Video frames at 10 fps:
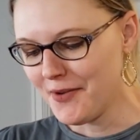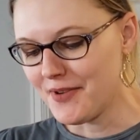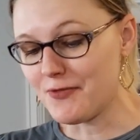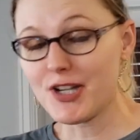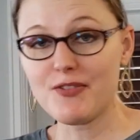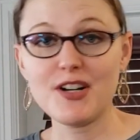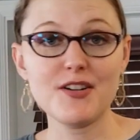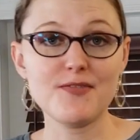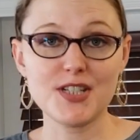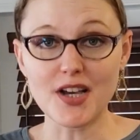If you haven't heard
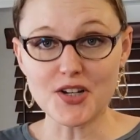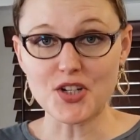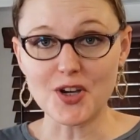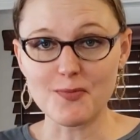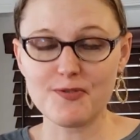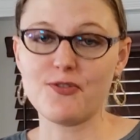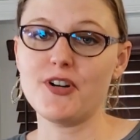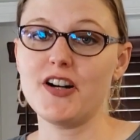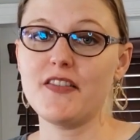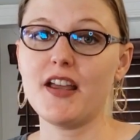of Adagio
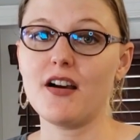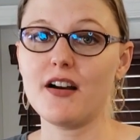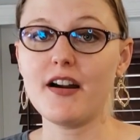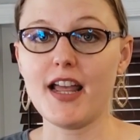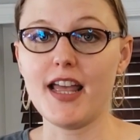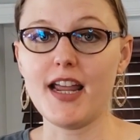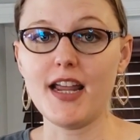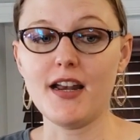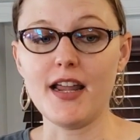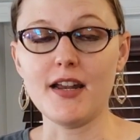before, they are
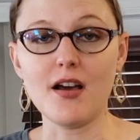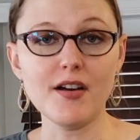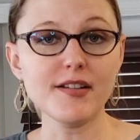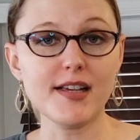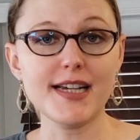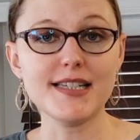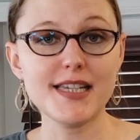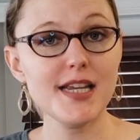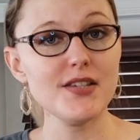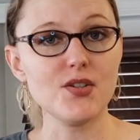an online
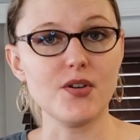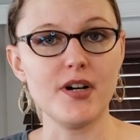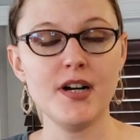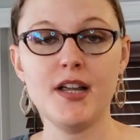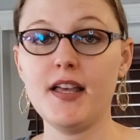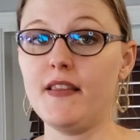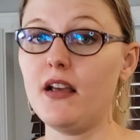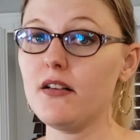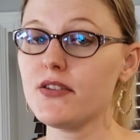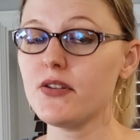tea store, and they
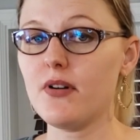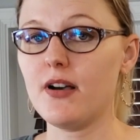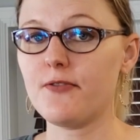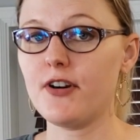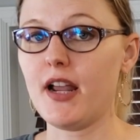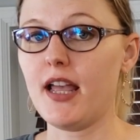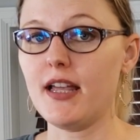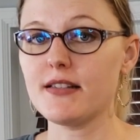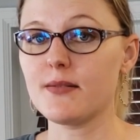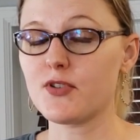also offer a
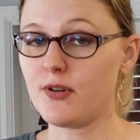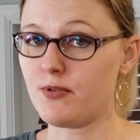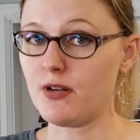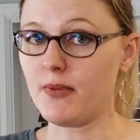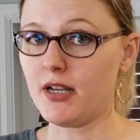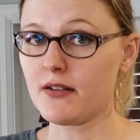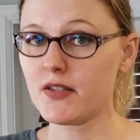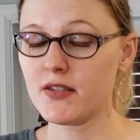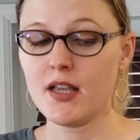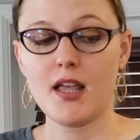subscription box.